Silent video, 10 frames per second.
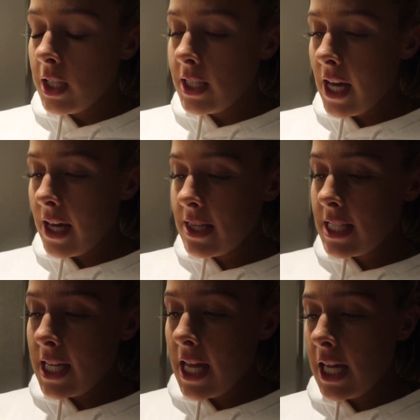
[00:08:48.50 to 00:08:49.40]

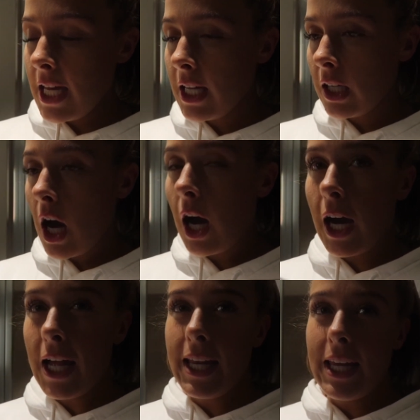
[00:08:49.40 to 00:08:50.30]
testing
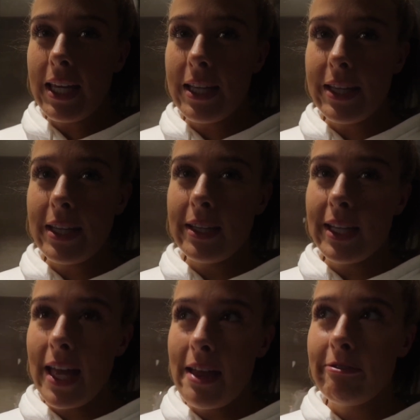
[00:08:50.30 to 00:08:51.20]

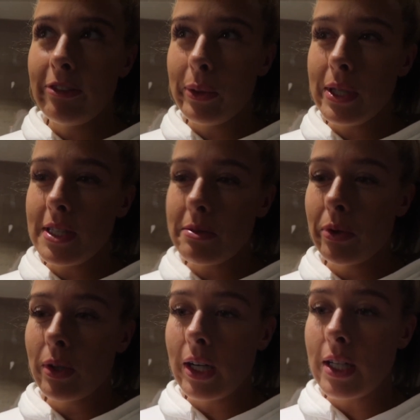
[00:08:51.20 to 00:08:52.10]
highly influenced
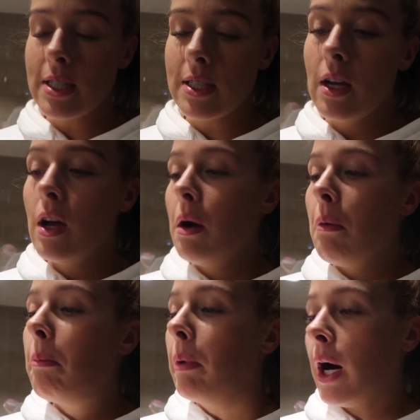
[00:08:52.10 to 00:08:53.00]
products,
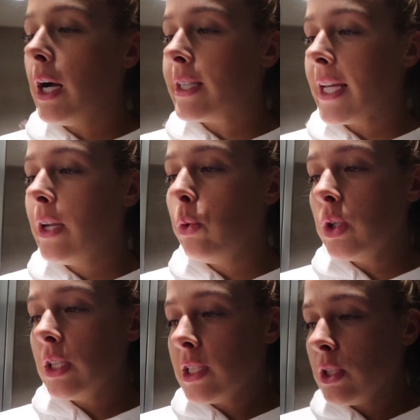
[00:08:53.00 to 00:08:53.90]
but in
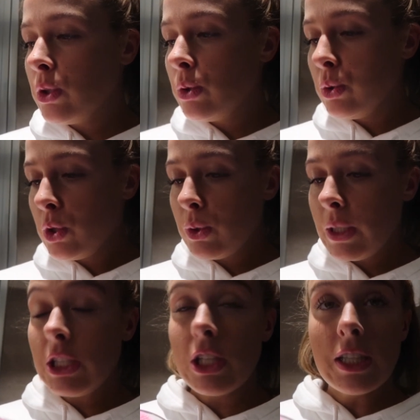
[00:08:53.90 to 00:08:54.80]
order to do
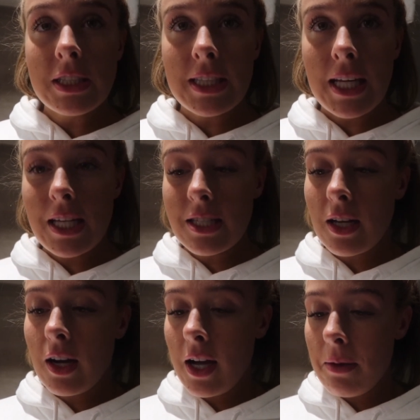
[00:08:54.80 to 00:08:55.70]
it justice,
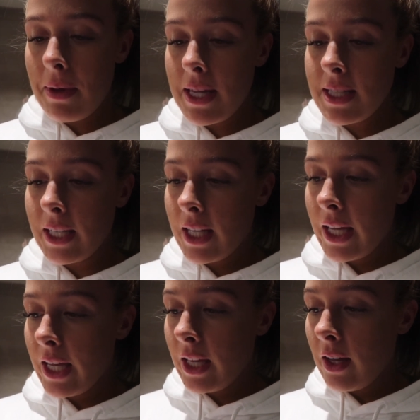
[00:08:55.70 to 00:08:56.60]
I
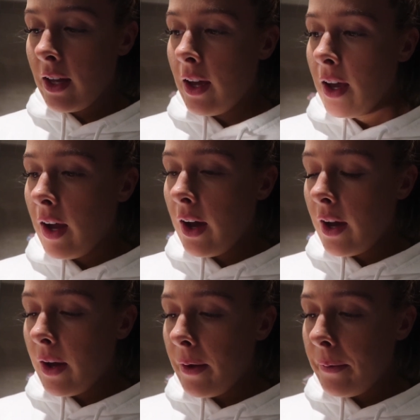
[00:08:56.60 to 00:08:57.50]
basically
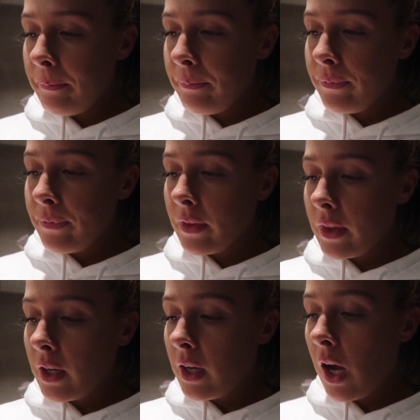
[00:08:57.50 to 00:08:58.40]

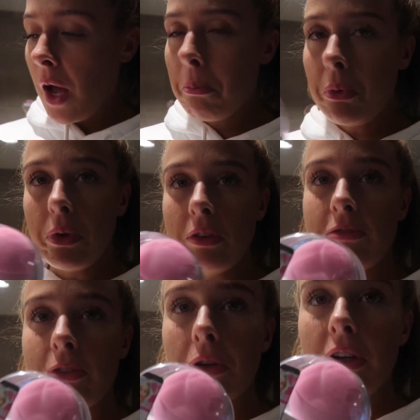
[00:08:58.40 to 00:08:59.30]
I bought the
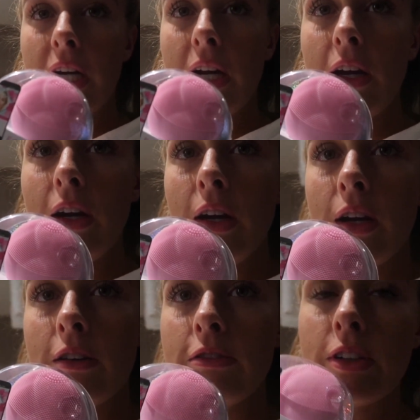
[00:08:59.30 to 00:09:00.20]
Foreo
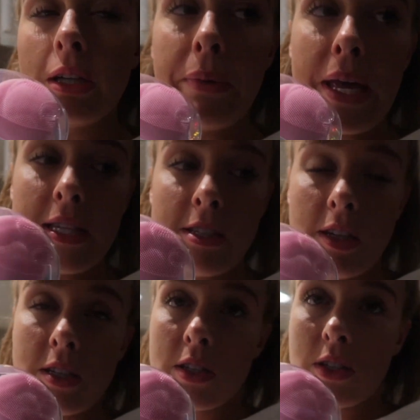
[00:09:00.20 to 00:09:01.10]
from
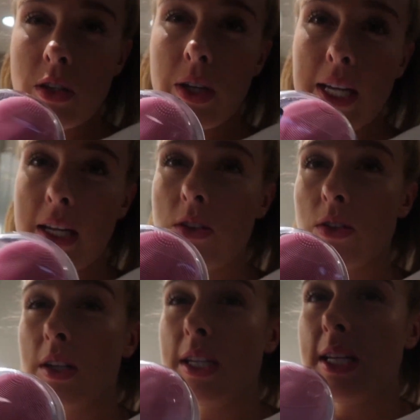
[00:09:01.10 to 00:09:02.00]
ASOS because you can get student